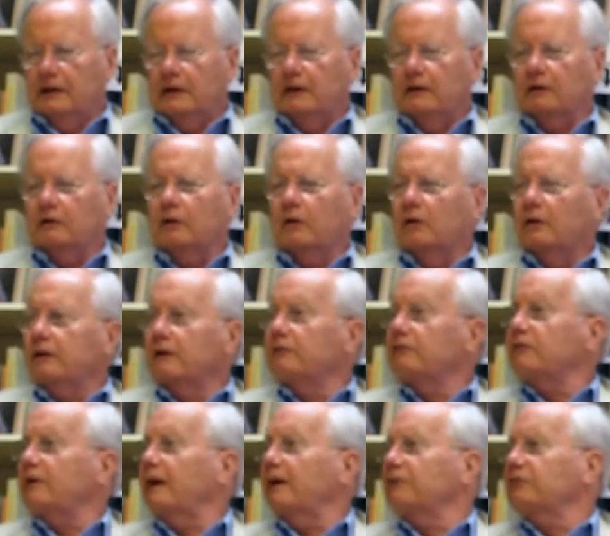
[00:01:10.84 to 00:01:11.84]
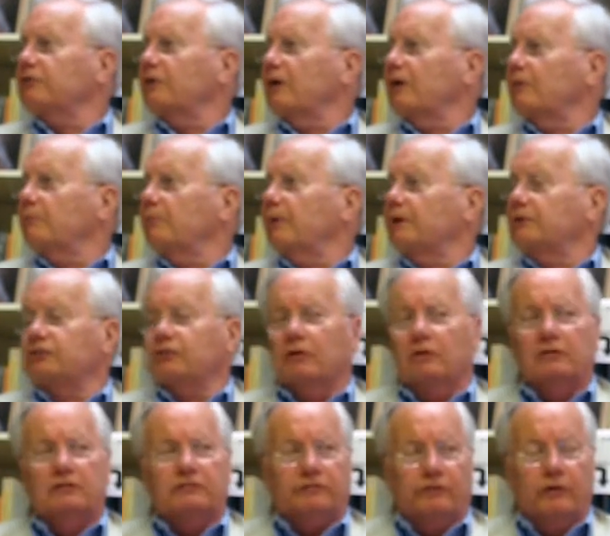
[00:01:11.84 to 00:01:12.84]
It's called Inside Job by
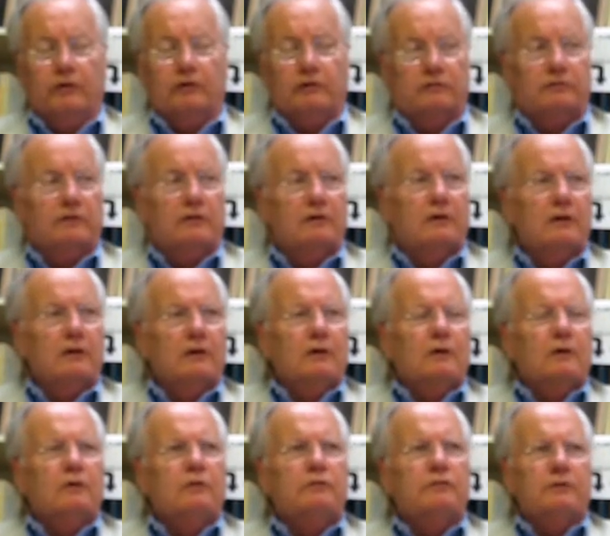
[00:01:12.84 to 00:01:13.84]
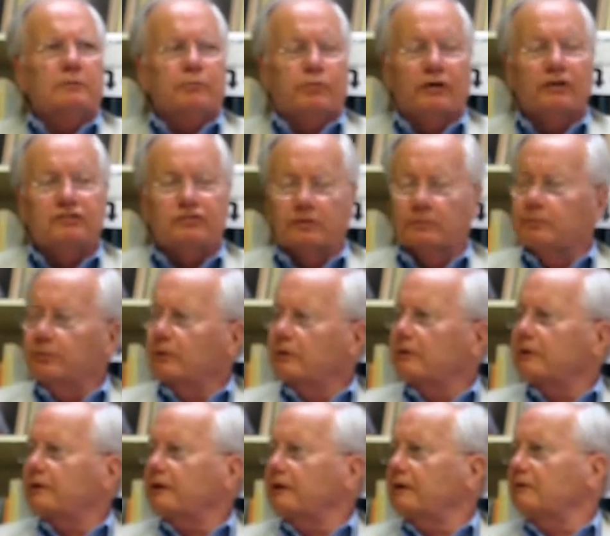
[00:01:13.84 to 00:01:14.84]
Charles Ferguson, who's a principal
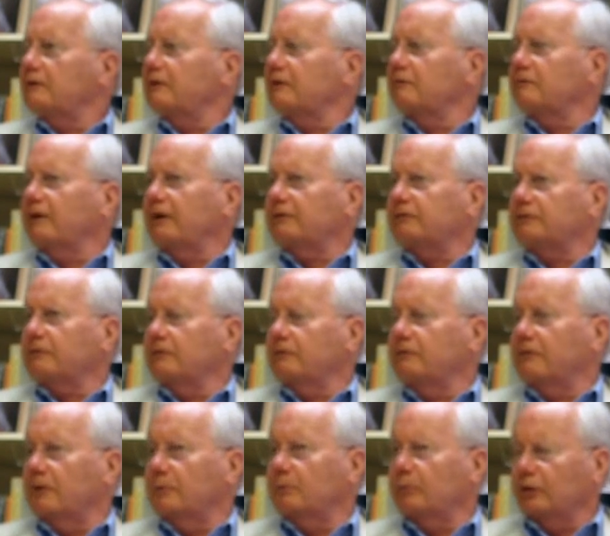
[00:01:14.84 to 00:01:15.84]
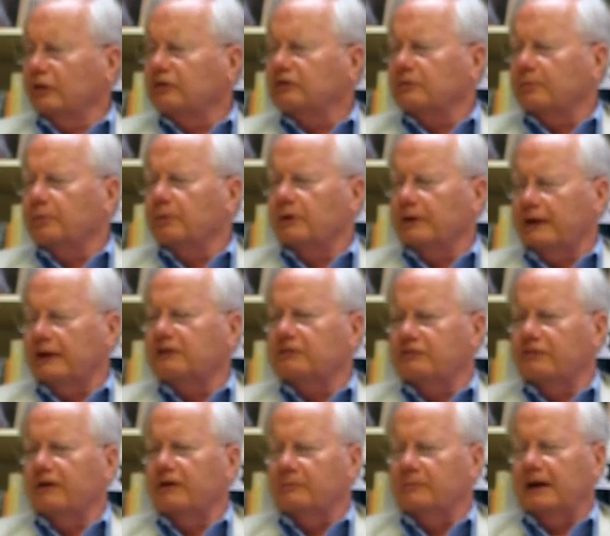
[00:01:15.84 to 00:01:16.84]
investor, a principal hedge
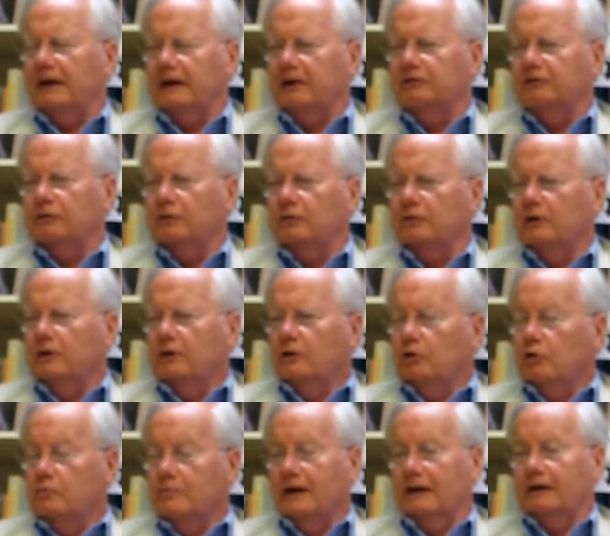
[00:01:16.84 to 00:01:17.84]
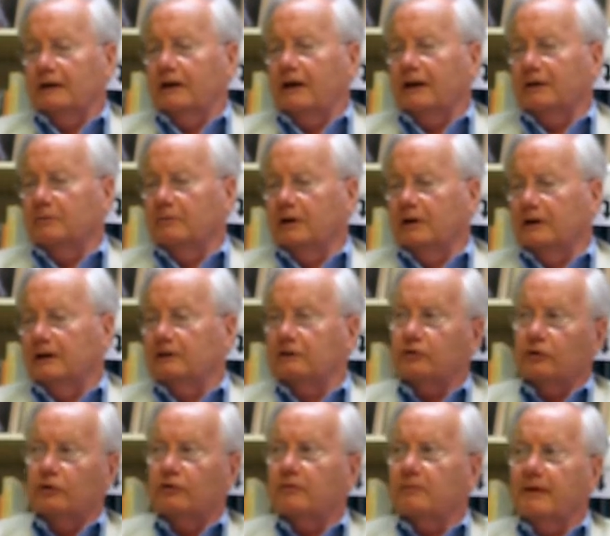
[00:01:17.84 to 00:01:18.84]
fund manager who made a lot of money and
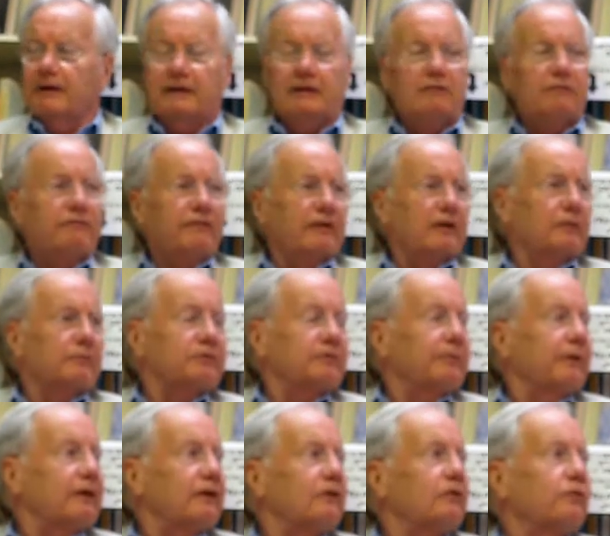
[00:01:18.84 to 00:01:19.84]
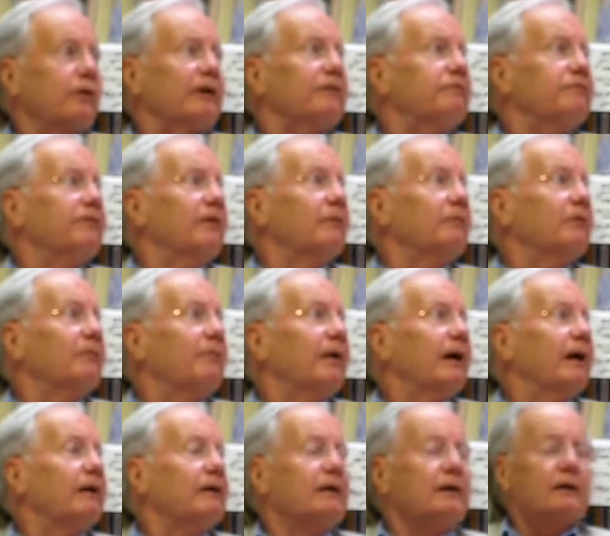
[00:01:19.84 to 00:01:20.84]
turned to making films. He made a great film
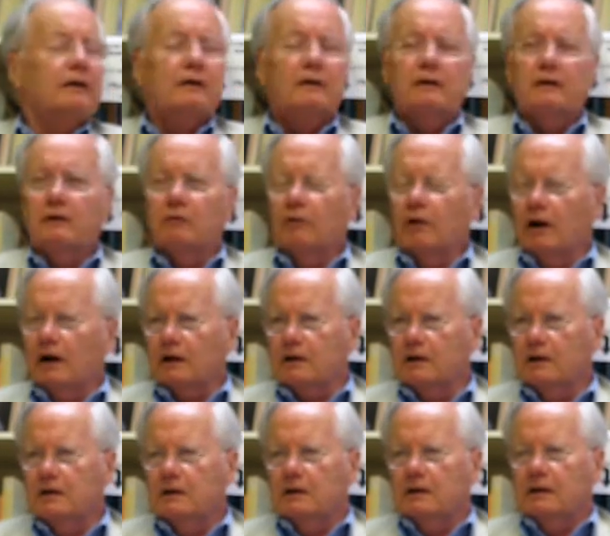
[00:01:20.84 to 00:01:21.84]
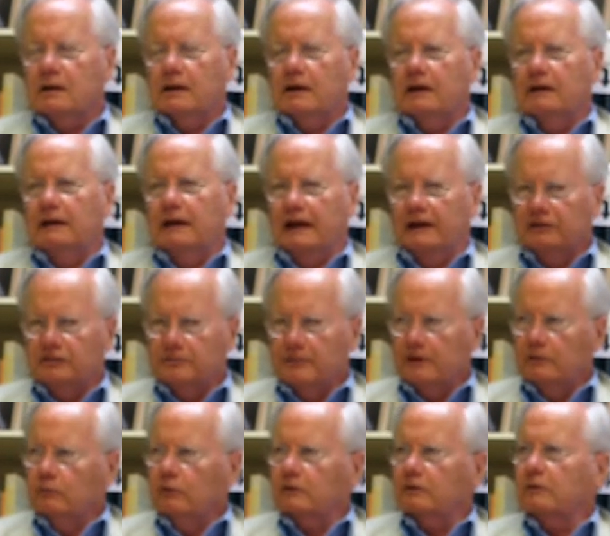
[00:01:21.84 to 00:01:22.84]
about Iraq, and now he's
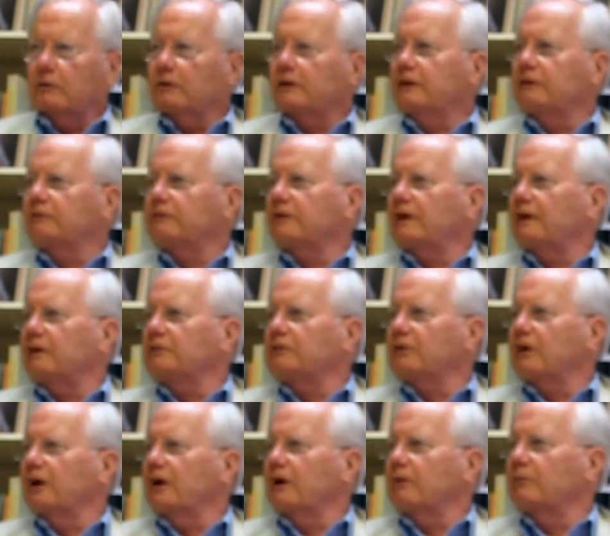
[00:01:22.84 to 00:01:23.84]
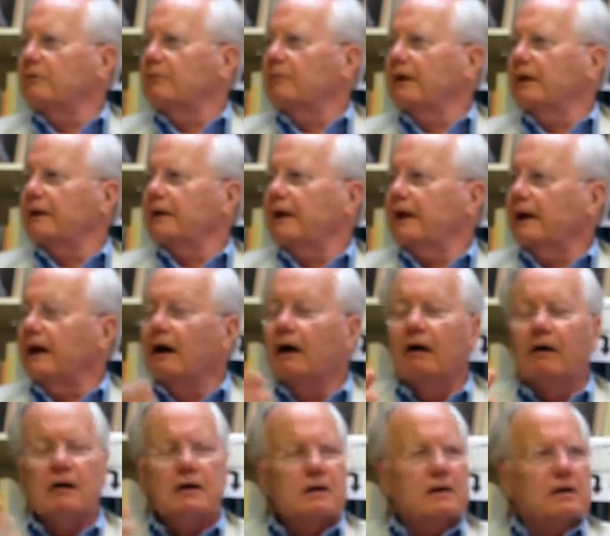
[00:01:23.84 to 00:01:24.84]
made one called Inside Job about how